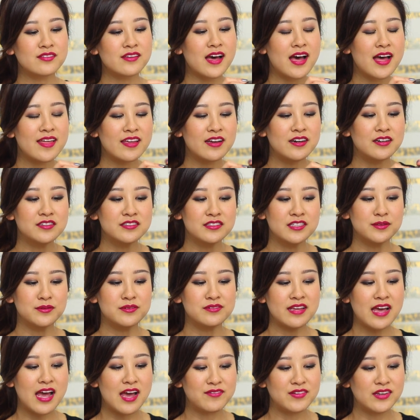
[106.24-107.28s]
saw that Ulta
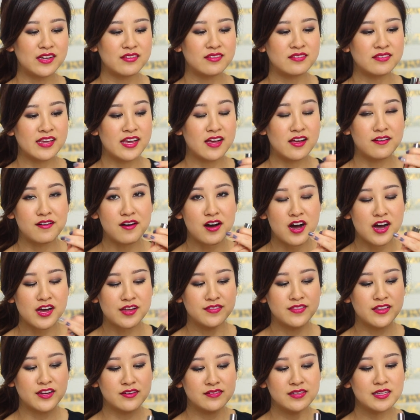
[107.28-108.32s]
was having a sale
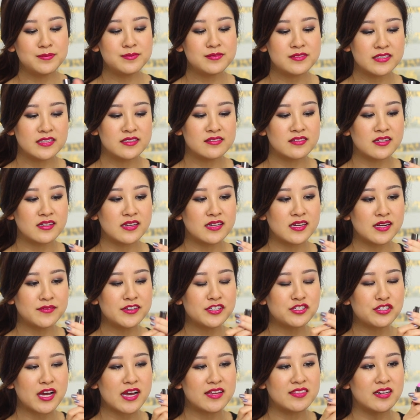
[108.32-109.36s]
on their lipsticks and I
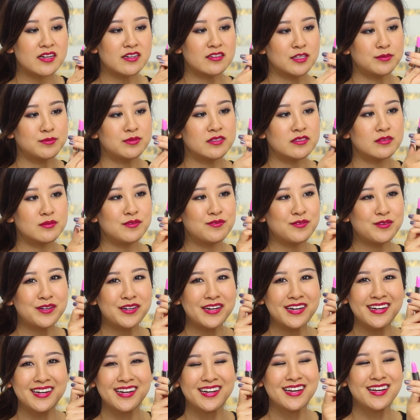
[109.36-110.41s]
never tried their lipsticks
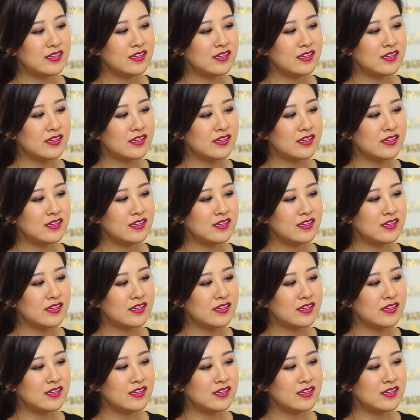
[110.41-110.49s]
before.